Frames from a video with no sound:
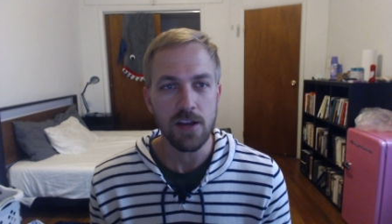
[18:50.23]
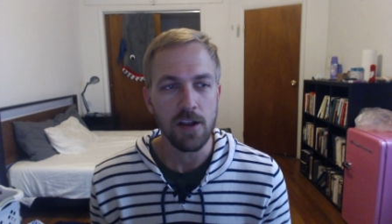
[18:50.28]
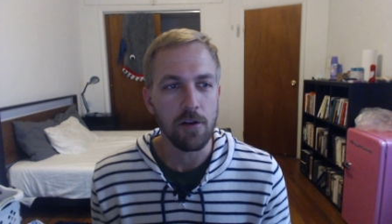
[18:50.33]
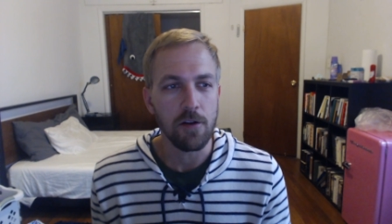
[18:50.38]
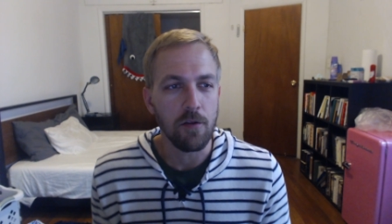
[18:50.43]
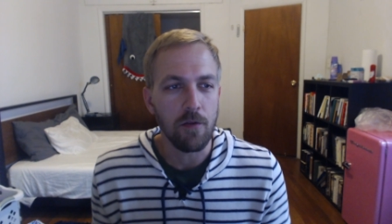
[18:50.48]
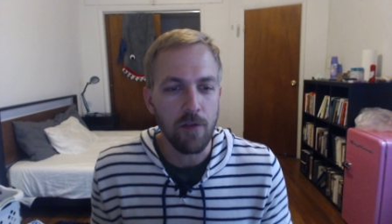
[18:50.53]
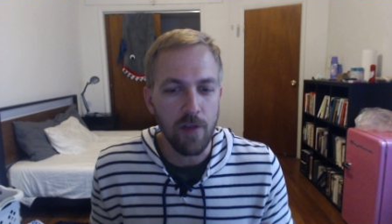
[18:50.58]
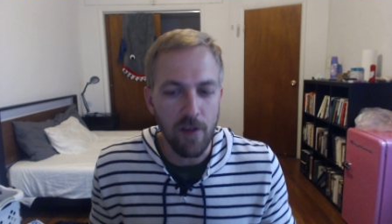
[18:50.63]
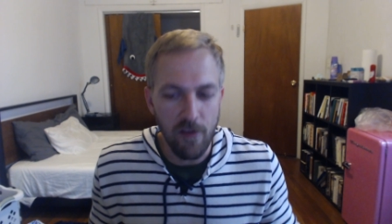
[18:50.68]

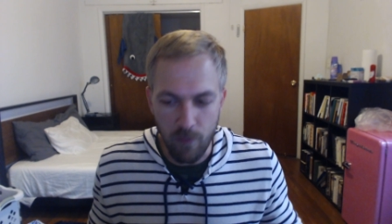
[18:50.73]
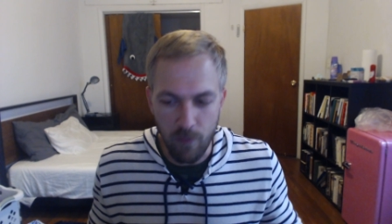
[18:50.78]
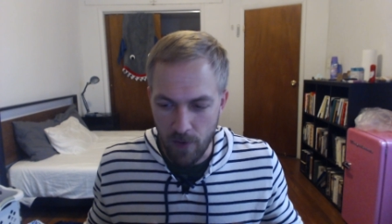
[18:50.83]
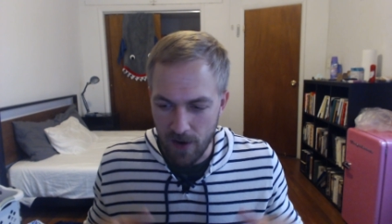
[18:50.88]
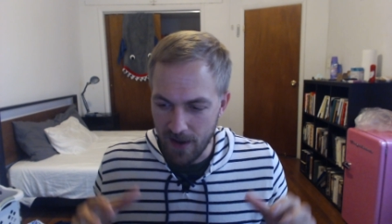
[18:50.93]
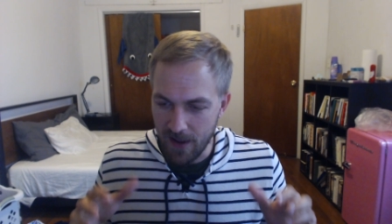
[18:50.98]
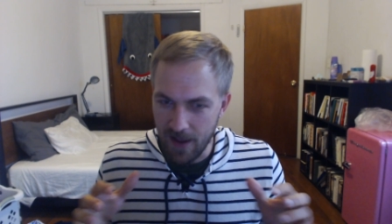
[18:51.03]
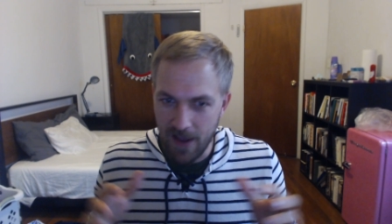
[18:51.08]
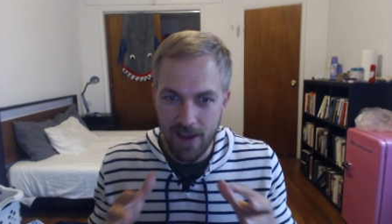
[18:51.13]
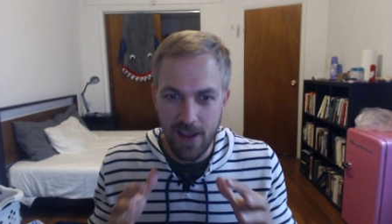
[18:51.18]
And this
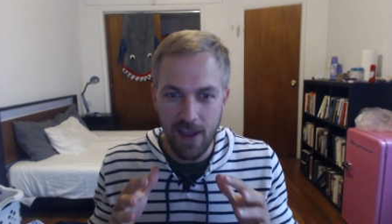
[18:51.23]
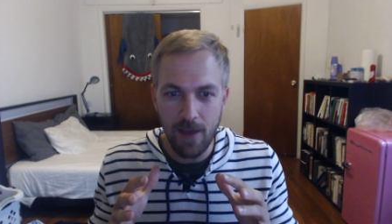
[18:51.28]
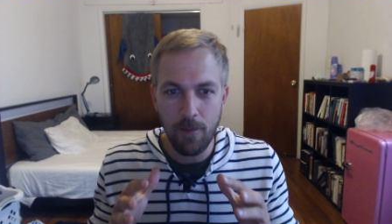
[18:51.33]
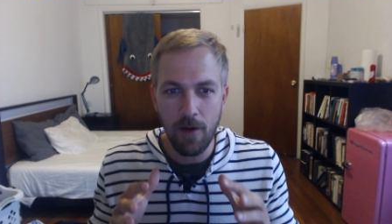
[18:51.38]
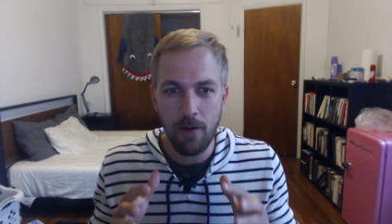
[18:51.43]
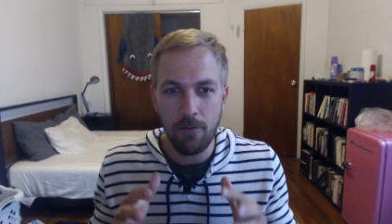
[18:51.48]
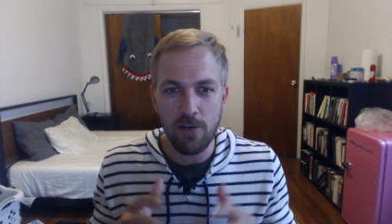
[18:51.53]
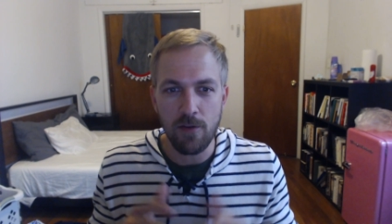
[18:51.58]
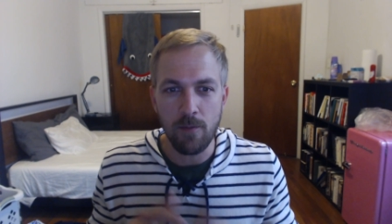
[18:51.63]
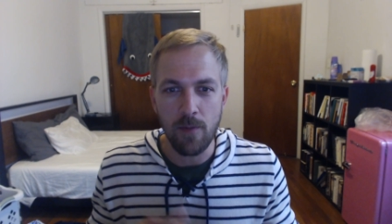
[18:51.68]
one guy came
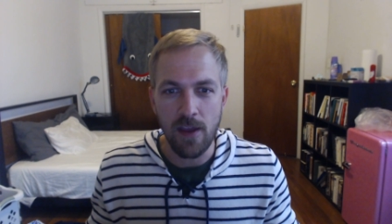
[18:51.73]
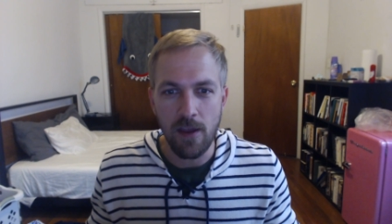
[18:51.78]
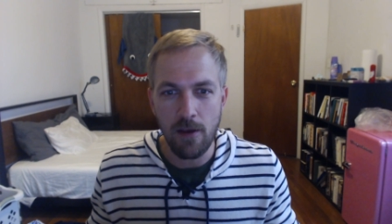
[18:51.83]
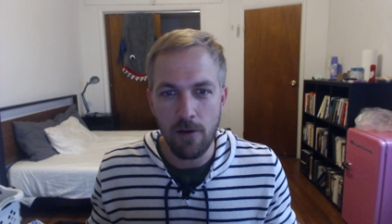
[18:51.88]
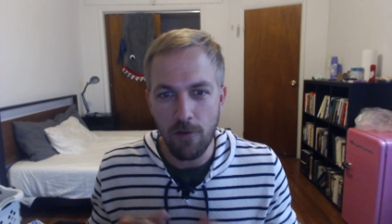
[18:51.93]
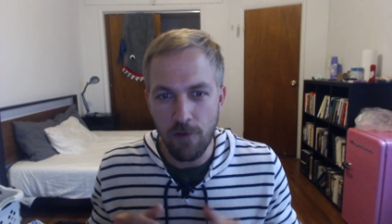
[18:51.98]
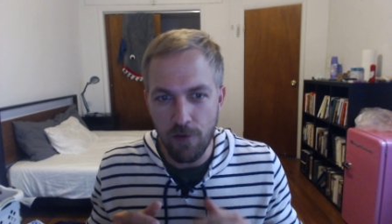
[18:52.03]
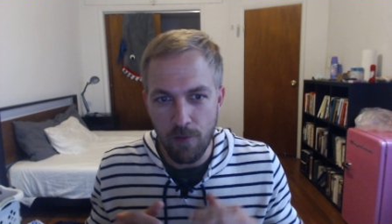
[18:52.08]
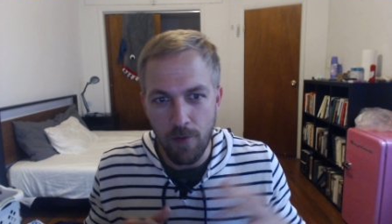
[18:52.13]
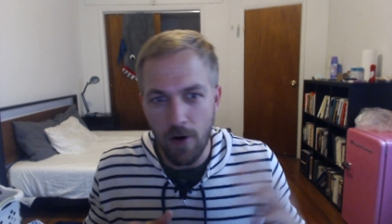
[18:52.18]
up to me.
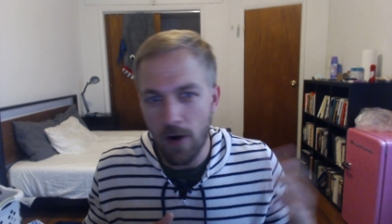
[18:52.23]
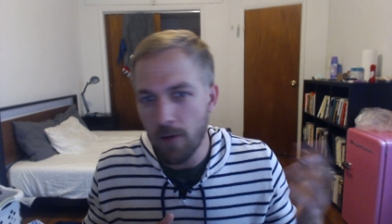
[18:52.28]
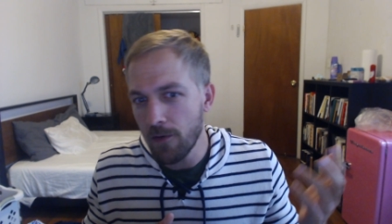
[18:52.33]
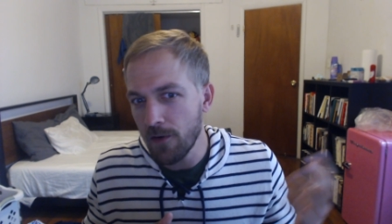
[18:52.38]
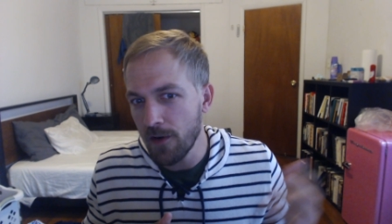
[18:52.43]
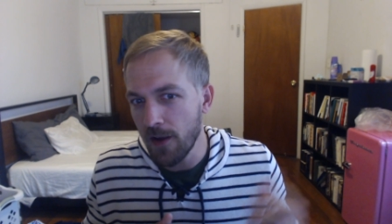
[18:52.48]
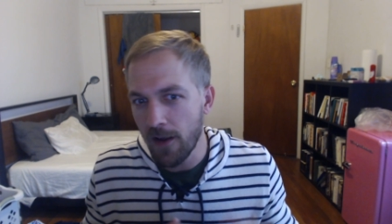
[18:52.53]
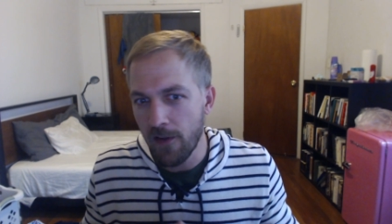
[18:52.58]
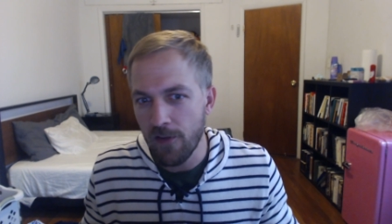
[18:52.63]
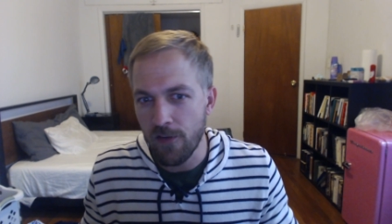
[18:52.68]
He was a
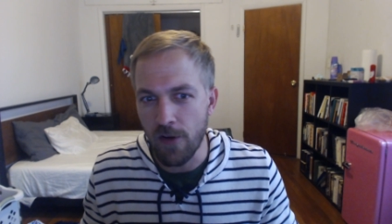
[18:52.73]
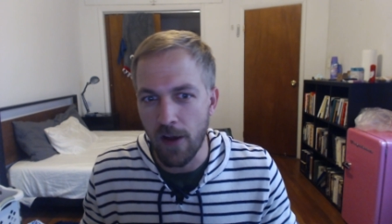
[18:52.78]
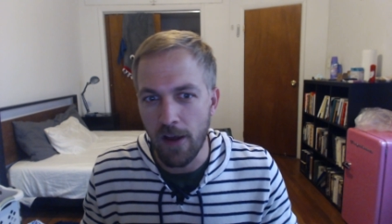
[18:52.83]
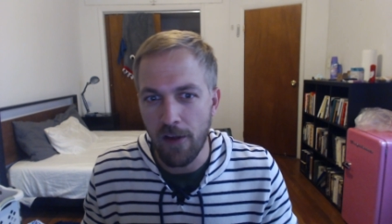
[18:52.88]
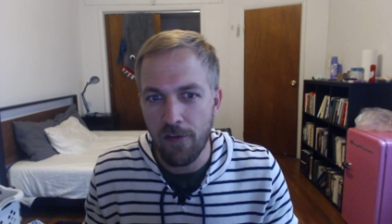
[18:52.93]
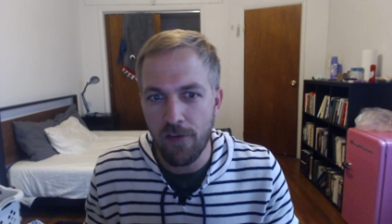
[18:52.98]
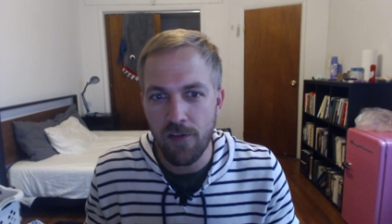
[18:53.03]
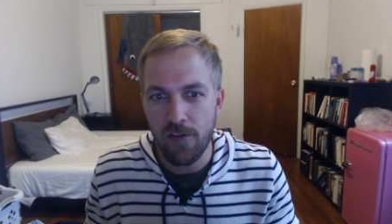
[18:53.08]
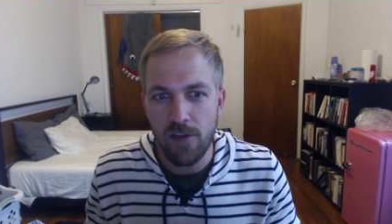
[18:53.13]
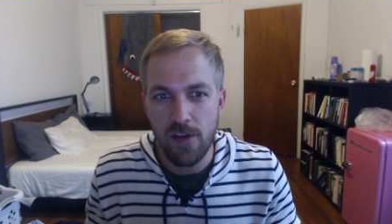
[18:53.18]
barber next to
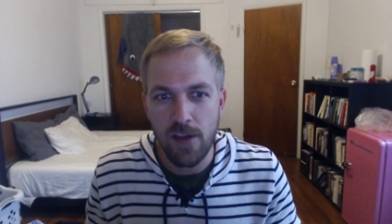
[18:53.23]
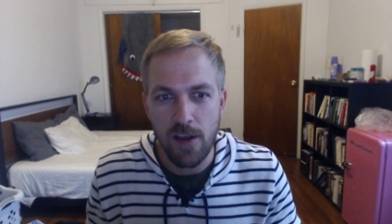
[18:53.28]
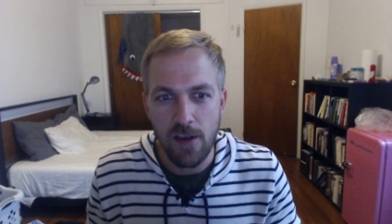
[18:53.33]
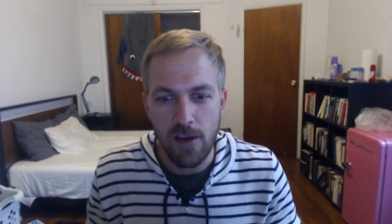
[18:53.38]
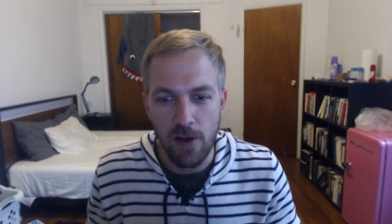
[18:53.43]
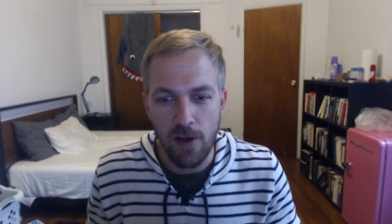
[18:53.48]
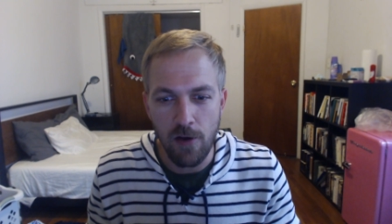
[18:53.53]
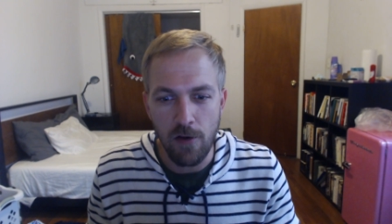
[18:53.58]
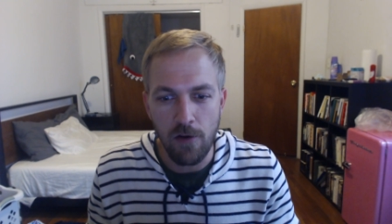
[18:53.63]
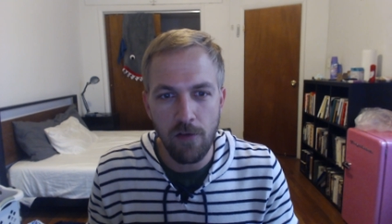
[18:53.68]
us.
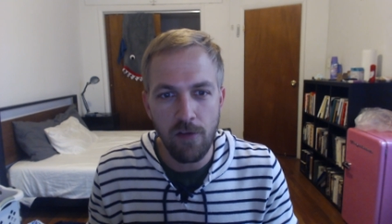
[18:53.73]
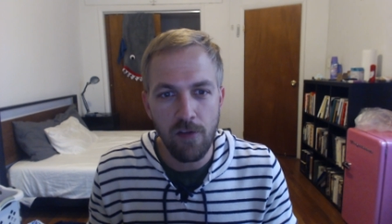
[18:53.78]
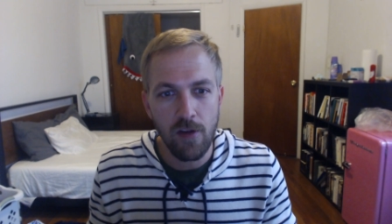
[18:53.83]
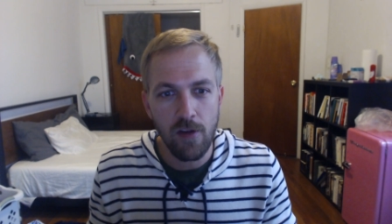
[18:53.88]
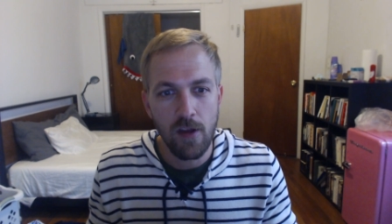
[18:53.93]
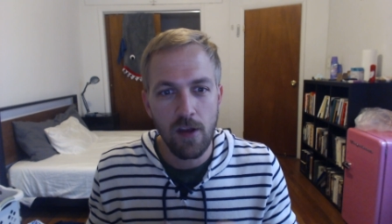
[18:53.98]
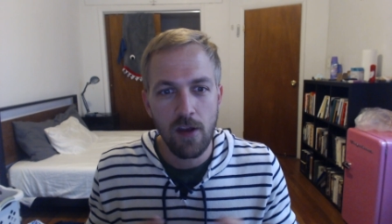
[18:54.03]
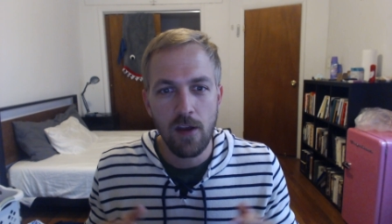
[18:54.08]
He goes,